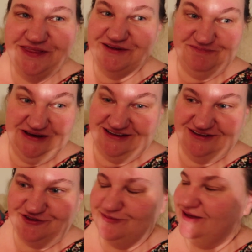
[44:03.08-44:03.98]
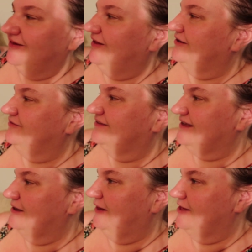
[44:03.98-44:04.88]
been consuming a lot of the
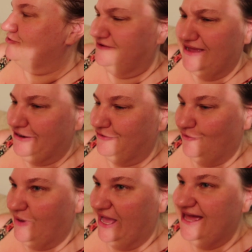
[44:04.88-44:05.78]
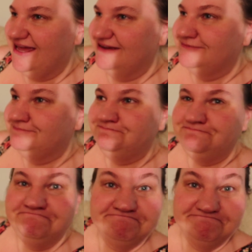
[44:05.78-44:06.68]
same legend. I don't know why,
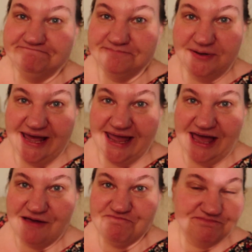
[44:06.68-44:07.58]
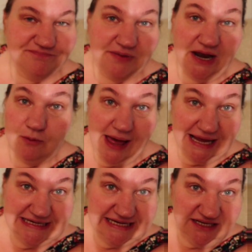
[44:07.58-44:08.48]
but I am. I don't
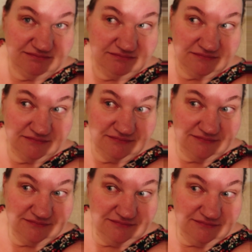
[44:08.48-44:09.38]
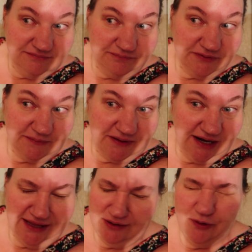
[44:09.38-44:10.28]
mind it. But I'm
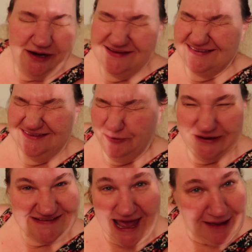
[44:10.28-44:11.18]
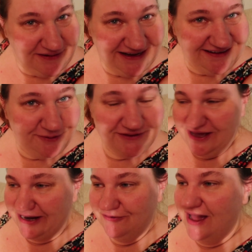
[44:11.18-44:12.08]
kind of like, what is what is happening? What
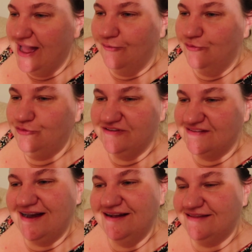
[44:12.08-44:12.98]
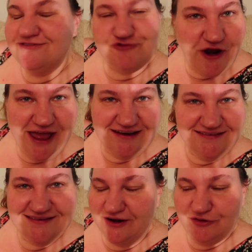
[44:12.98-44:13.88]
kind of who decided this
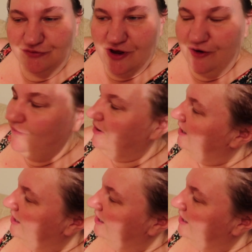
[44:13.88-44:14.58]
trend? I don't know.